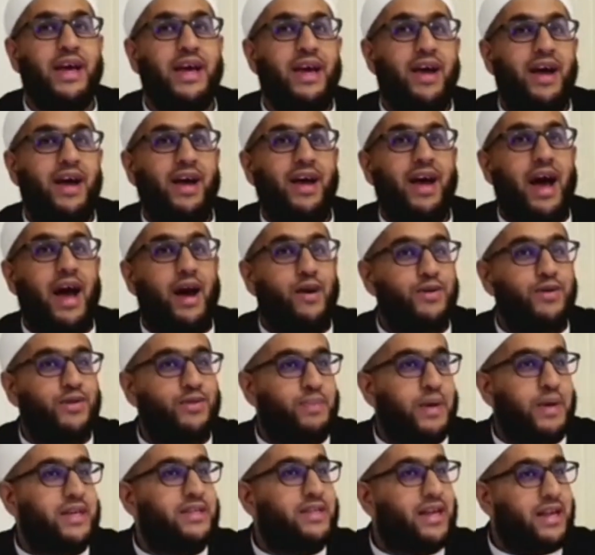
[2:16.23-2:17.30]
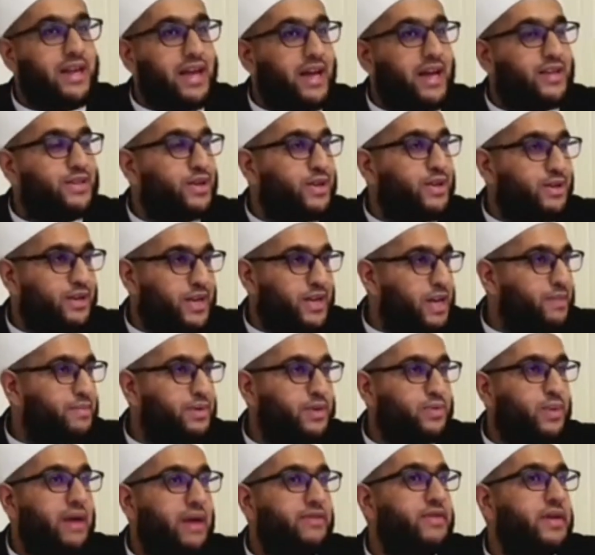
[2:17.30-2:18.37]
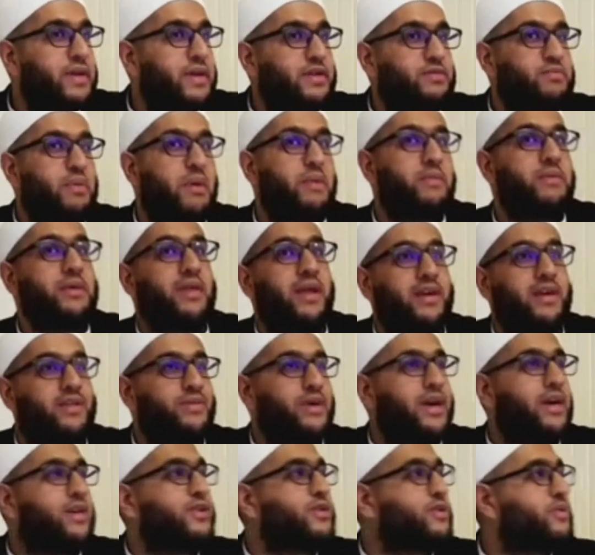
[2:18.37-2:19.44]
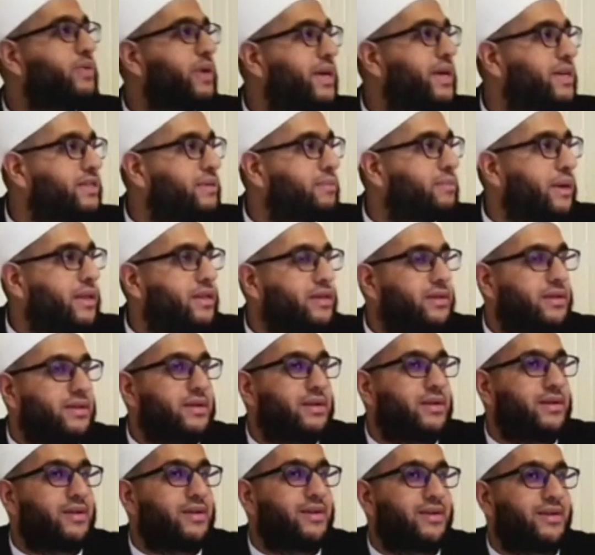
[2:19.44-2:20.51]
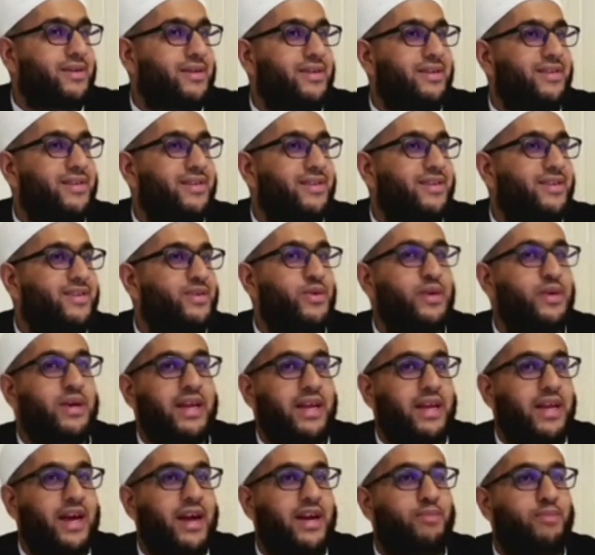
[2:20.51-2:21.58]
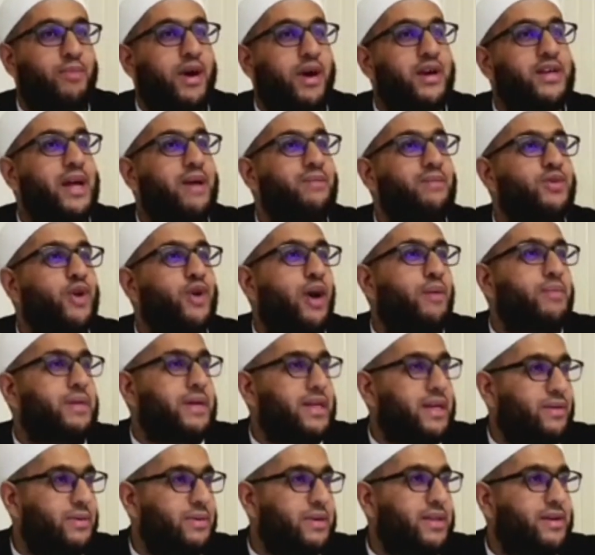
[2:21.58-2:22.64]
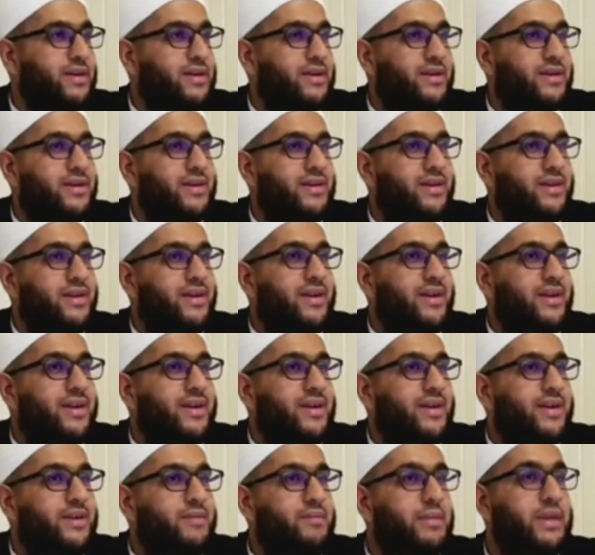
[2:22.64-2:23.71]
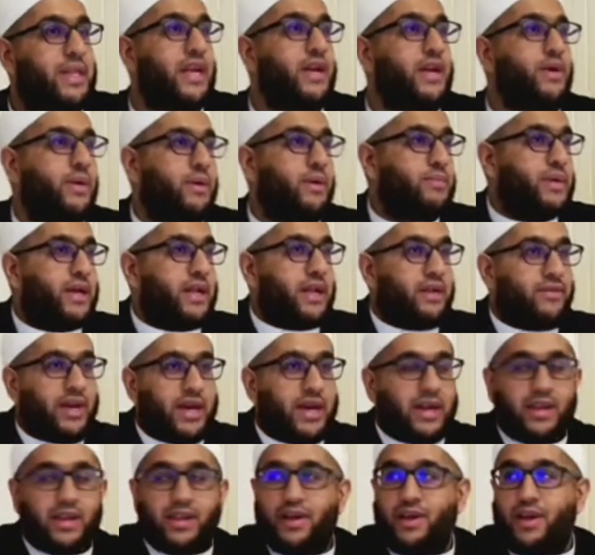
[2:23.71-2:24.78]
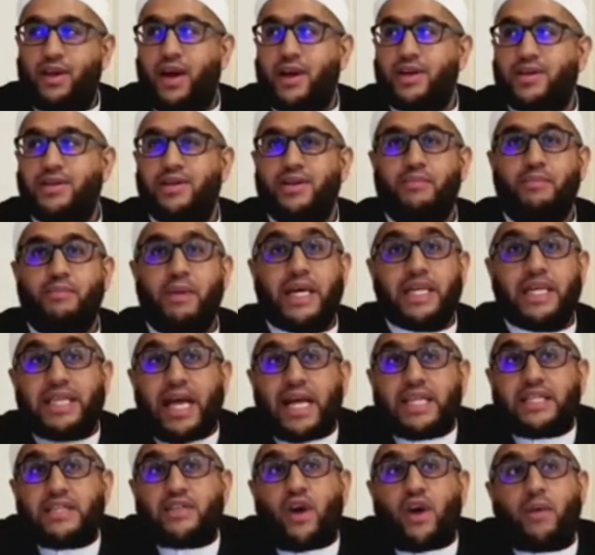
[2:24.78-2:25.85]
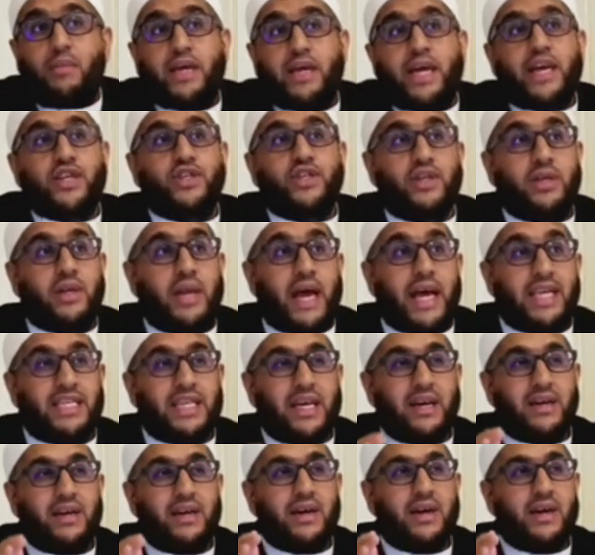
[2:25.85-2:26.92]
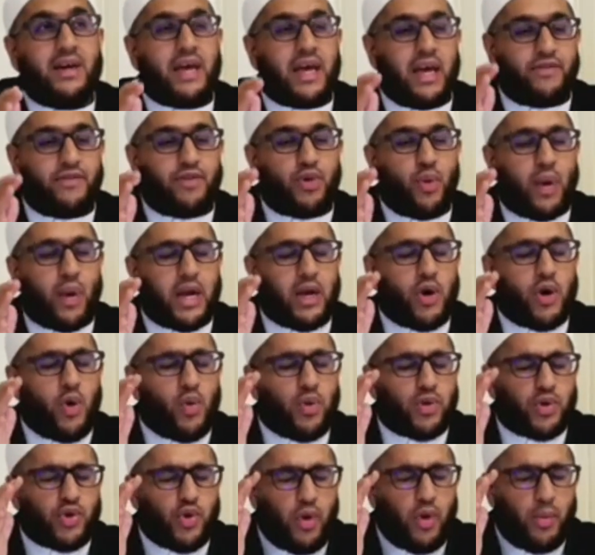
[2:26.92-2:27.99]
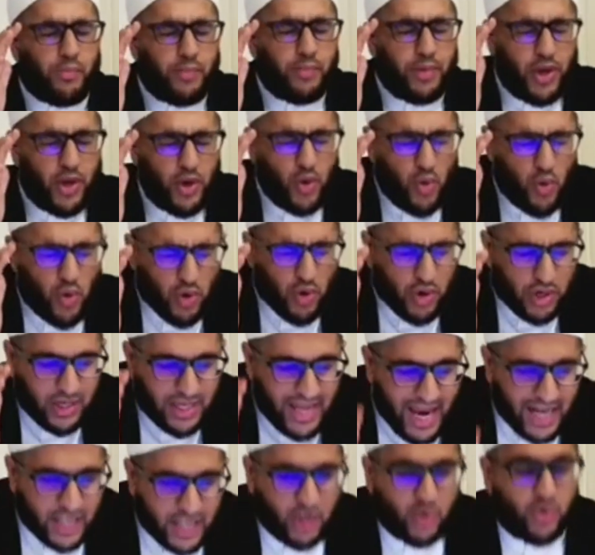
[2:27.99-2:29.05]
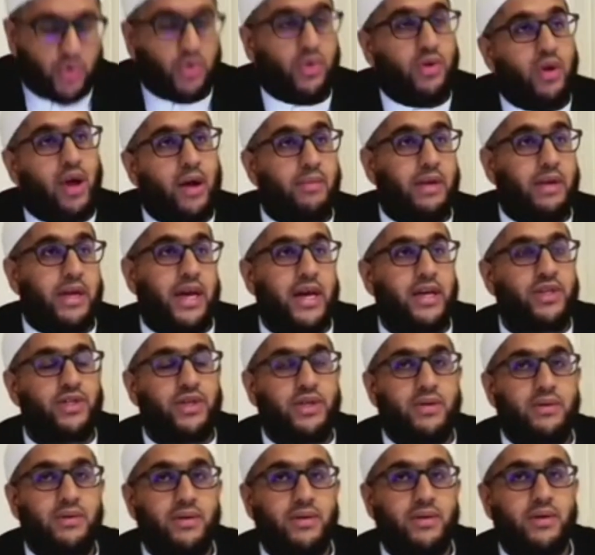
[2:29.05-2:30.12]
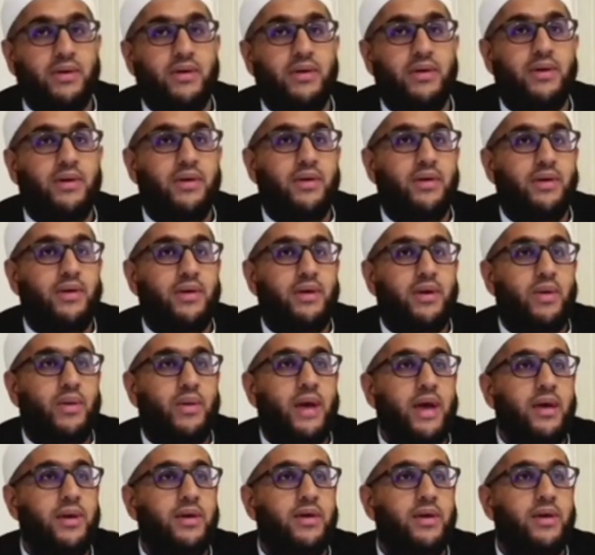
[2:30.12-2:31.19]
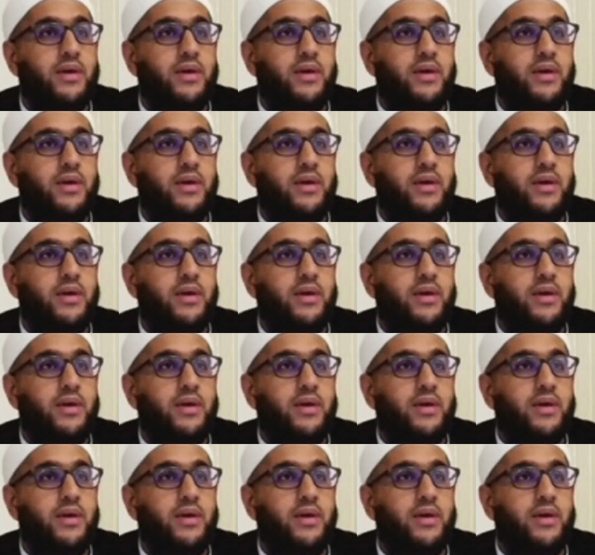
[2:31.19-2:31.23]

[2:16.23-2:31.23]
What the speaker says: house space that he has to keep his wife in is probably like 300 ringgits a month. So he can get a part-time job and deal with it. But then you'll be living in a little hut. Because that's his obligation, if you want to go to a pure textual obligation. Okay?